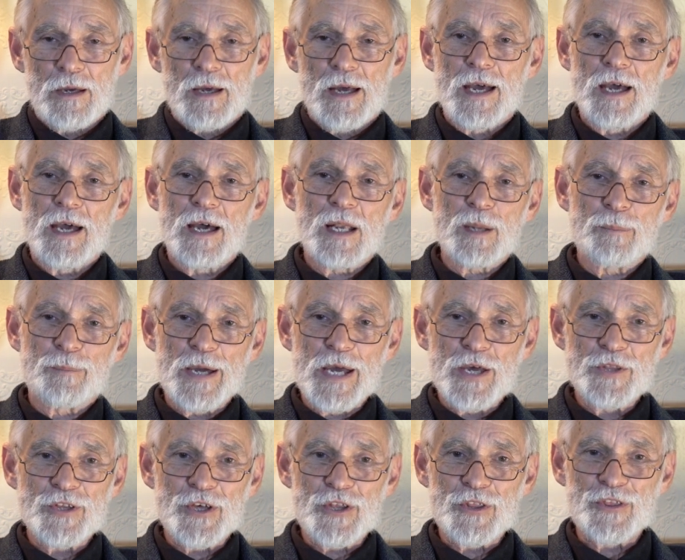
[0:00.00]

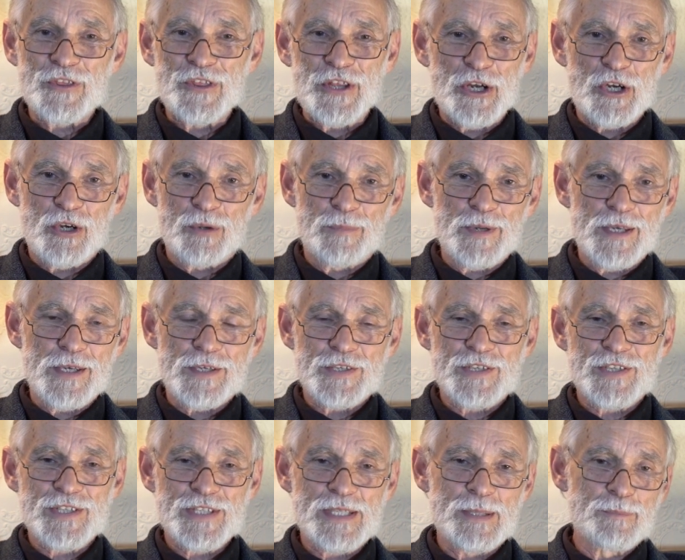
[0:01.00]
Allopathic therapy
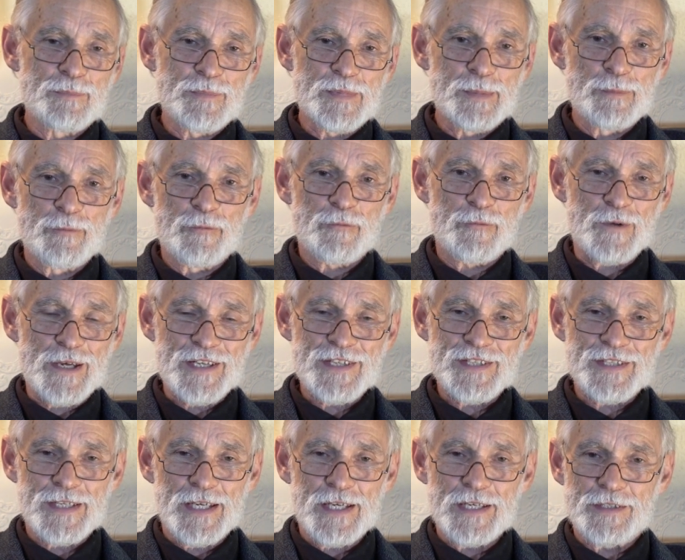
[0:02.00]
is
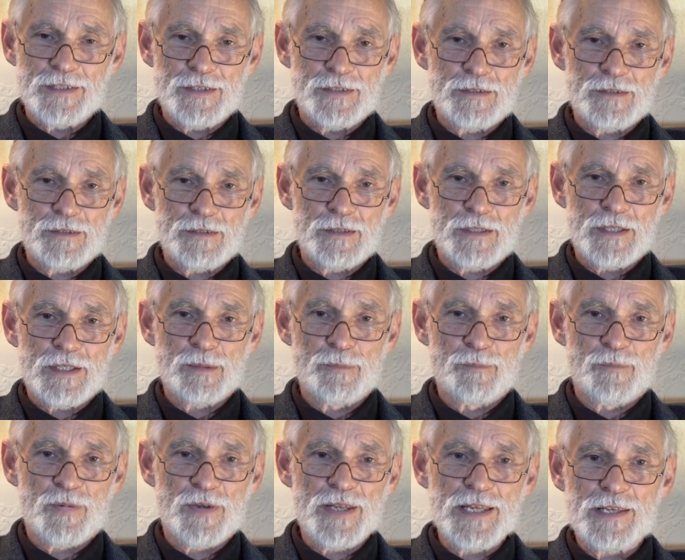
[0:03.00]
symptom-fixated and
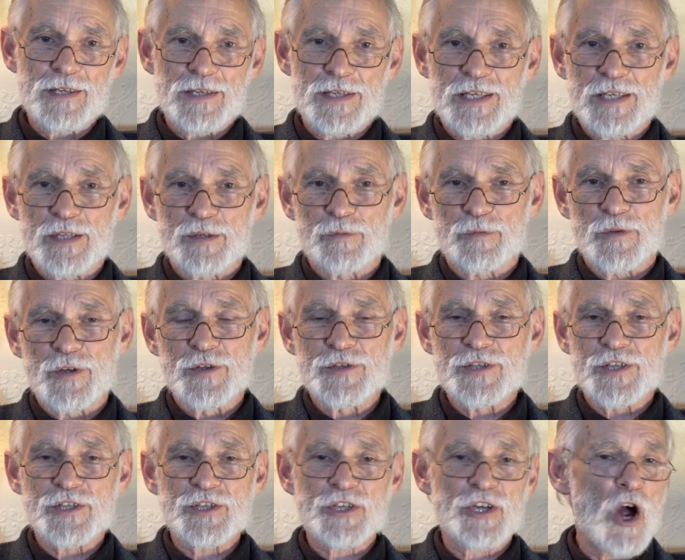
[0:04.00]
completely
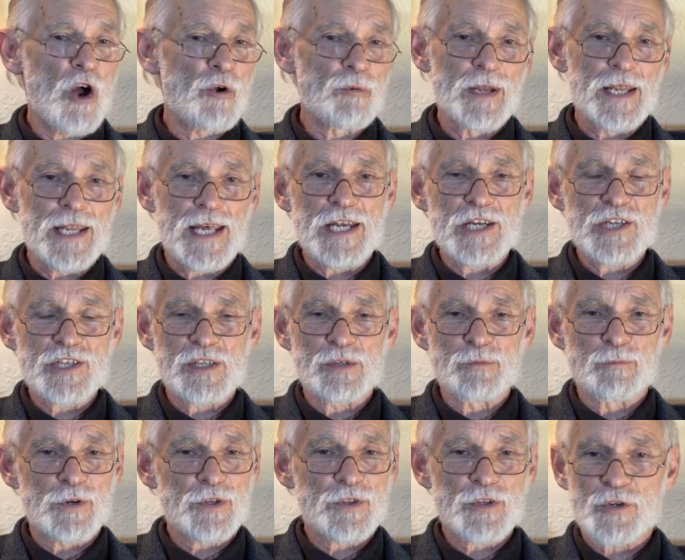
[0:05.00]
confuses
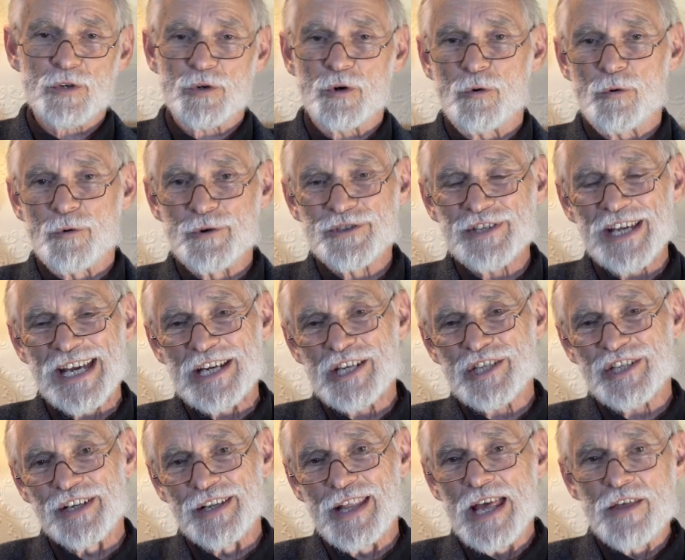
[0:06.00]
correlation with
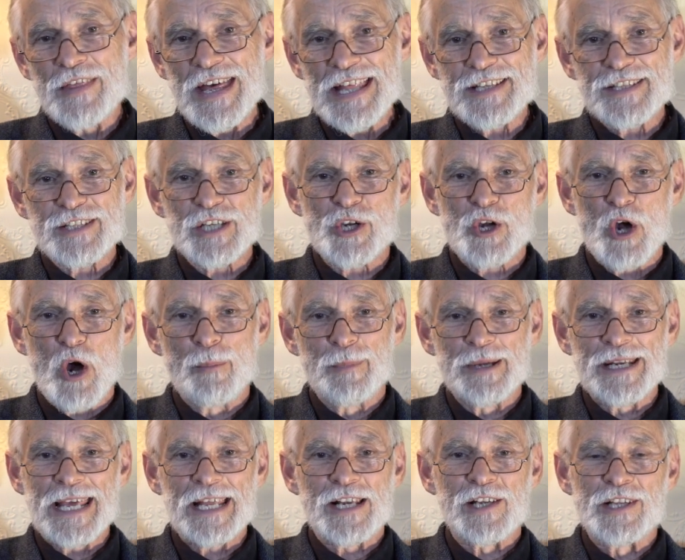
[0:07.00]
causation. That's the
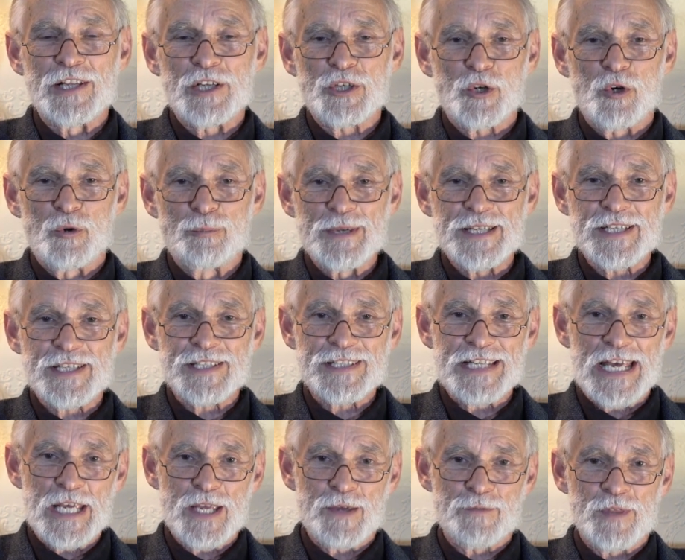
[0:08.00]
common analytical
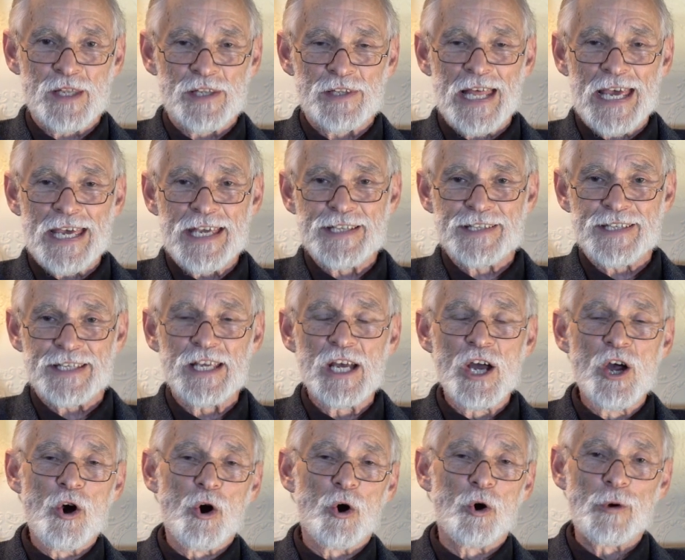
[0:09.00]
mistake of the lazy
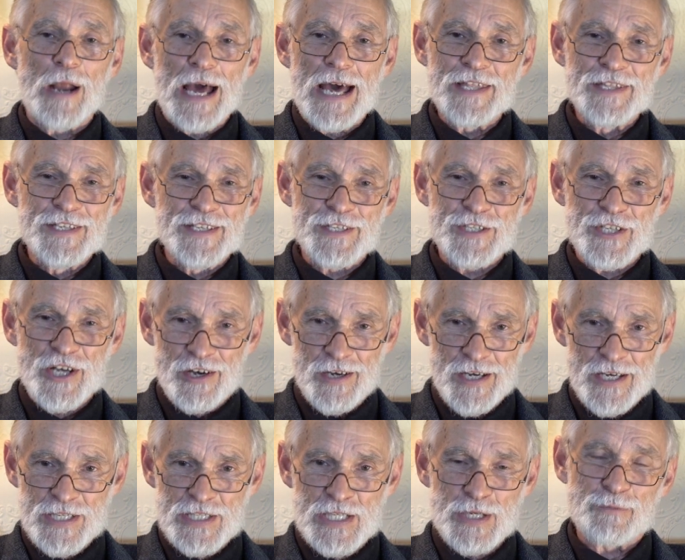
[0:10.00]
or
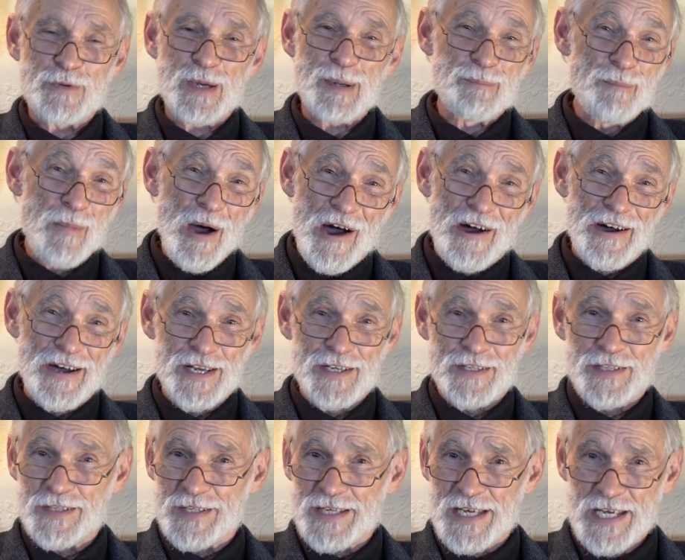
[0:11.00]
unscientific
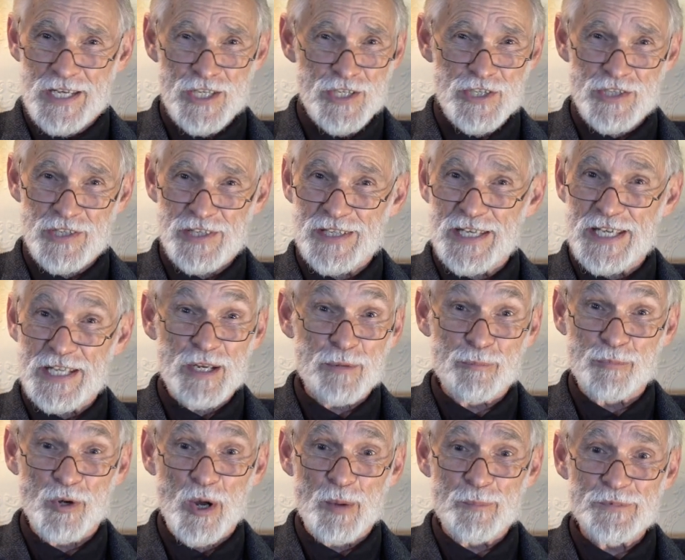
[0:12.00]
mind, in case you
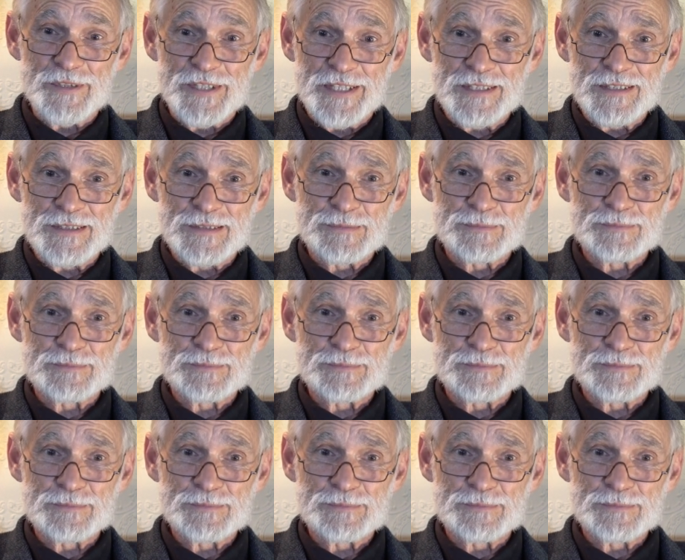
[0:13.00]
needed prompting.